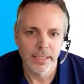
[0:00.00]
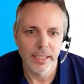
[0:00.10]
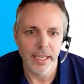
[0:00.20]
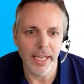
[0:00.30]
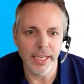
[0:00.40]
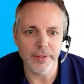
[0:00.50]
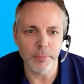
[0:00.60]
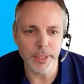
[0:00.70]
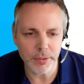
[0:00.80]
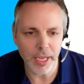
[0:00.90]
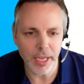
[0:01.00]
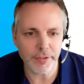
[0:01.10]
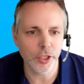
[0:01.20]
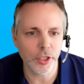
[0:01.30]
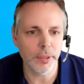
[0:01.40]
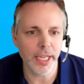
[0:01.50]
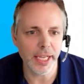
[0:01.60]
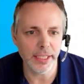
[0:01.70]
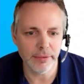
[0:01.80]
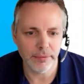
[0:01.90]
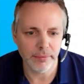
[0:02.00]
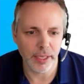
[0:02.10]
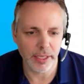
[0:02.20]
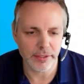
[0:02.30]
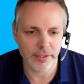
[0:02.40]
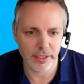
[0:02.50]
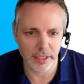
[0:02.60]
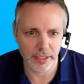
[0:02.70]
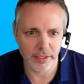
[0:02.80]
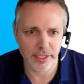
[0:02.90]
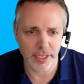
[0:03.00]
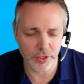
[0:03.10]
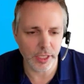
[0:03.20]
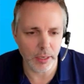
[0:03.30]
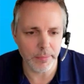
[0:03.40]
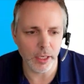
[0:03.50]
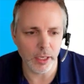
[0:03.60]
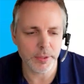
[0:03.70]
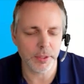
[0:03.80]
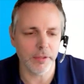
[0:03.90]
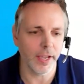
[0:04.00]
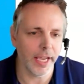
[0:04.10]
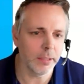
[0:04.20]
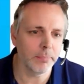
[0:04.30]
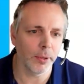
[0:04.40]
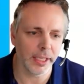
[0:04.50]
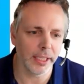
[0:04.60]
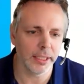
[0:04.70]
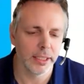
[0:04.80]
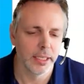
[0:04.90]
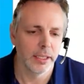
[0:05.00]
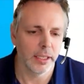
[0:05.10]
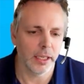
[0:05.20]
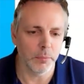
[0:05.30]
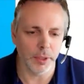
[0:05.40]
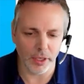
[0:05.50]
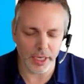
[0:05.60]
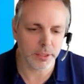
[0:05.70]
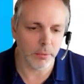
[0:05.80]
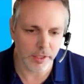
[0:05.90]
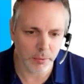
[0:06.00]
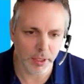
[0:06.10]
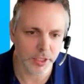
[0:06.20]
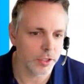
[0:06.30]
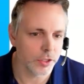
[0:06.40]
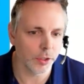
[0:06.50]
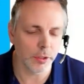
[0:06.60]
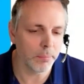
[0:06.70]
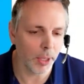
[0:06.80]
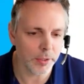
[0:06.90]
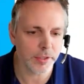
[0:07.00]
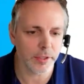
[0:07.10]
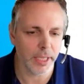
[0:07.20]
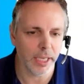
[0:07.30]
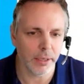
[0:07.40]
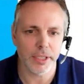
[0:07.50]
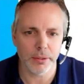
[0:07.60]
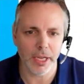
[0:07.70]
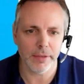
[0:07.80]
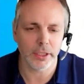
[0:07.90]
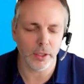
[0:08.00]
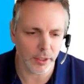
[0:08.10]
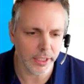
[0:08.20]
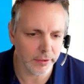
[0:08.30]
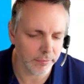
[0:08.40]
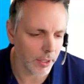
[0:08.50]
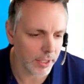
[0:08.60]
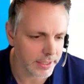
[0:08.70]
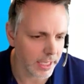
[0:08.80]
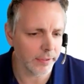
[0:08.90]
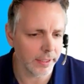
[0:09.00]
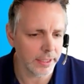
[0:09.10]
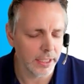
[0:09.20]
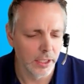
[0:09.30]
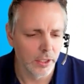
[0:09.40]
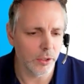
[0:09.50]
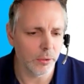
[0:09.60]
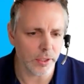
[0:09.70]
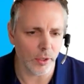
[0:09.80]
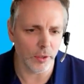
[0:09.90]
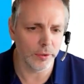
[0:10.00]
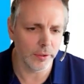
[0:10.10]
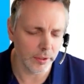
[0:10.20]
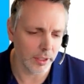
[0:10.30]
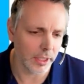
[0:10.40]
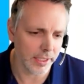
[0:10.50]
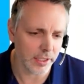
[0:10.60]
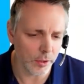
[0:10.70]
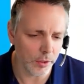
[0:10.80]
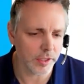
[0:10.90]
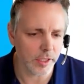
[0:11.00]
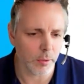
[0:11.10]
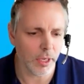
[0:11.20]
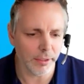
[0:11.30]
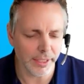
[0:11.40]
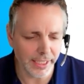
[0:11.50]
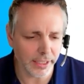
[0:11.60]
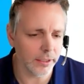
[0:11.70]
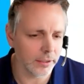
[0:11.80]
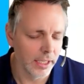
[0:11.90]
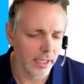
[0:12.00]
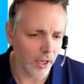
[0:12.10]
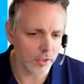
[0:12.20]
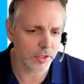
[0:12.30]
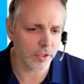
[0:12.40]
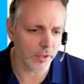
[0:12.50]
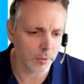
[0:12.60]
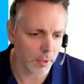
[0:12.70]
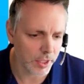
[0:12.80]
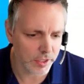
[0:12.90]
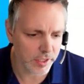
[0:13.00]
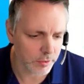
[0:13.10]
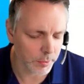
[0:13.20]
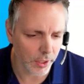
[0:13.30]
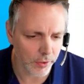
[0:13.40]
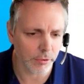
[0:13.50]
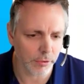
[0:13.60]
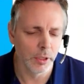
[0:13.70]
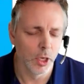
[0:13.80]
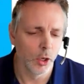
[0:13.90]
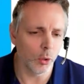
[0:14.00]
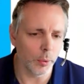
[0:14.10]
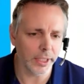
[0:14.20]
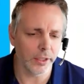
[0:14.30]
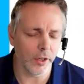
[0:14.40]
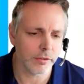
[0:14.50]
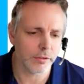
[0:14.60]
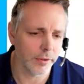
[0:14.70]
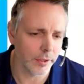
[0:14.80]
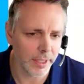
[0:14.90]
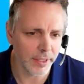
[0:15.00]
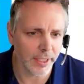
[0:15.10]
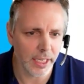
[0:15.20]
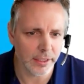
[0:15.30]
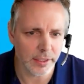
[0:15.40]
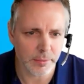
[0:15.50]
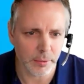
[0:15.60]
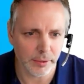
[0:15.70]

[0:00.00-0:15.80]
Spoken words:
And we do have a Q&A session coming up. So if anybody would like to ask questions, you can post them now. I do have a colleague of mine, David, who is on as a host as well, and he can answer those questions as we go through, or we can answer them at the end as well.